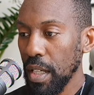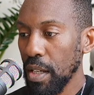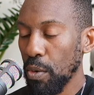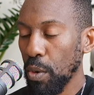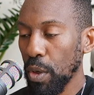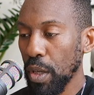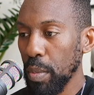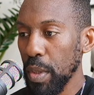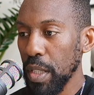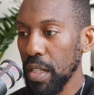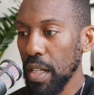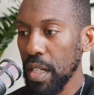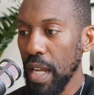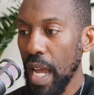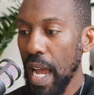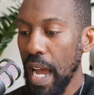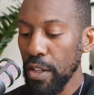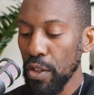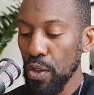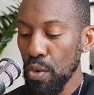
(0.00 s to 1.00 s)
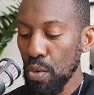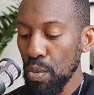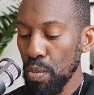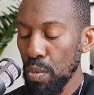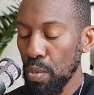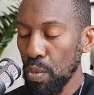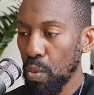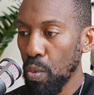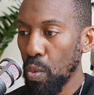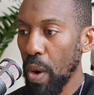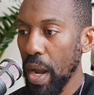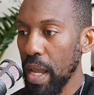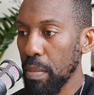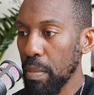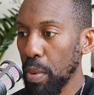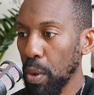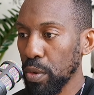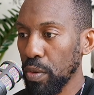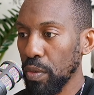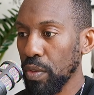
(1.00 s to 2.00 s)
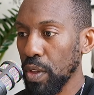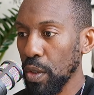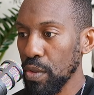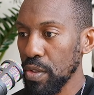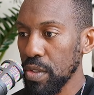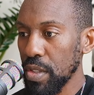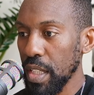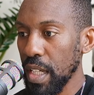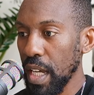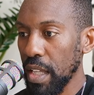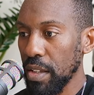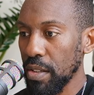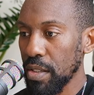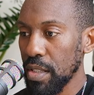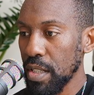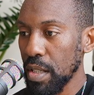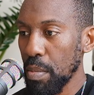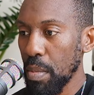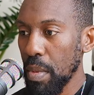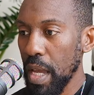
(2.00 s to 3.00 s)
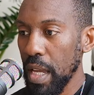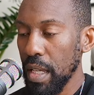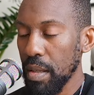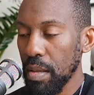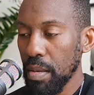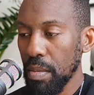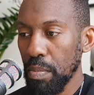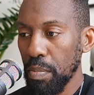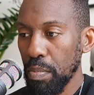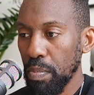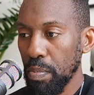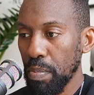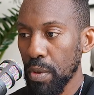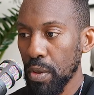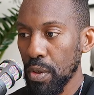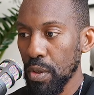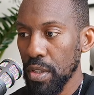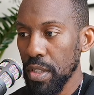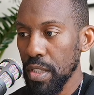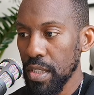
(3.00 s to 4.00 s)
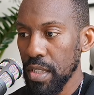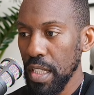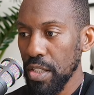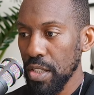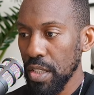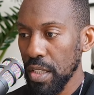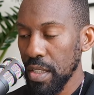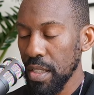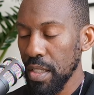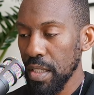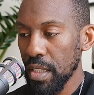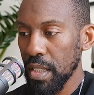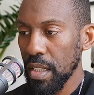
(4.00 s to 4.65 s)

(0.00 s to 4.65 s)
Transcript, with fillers: what could be done how do you weigh both of those together to make good decisions